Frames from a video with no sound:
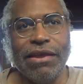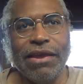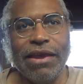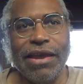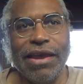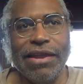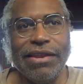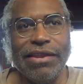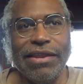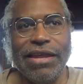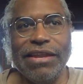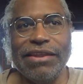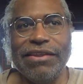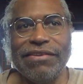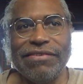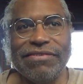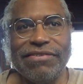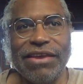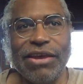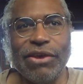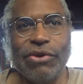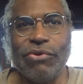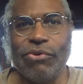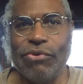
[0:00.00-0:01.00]
And then you
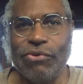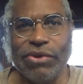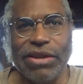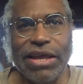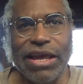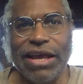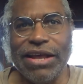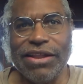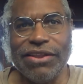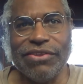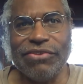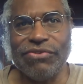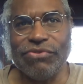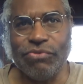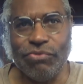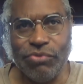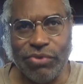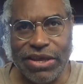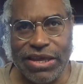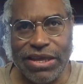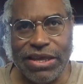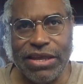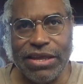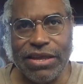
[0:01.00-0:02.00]
say, who the hell is
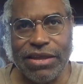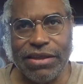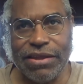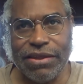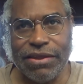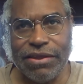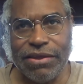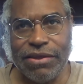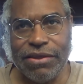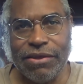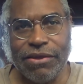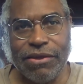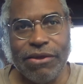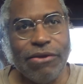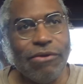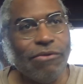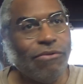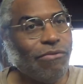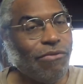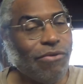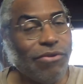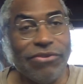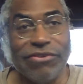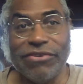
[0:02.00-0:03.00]
we?
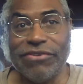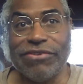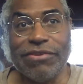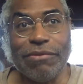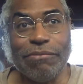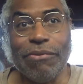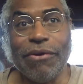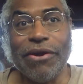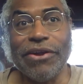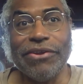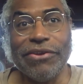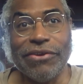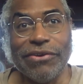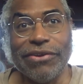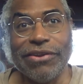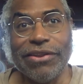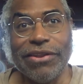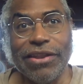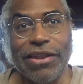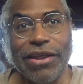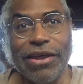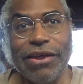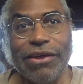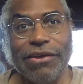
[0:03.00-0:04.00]
Well, this is the part you're going
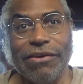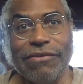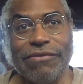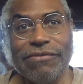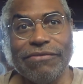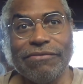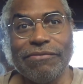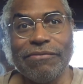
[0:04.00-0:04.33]
to love.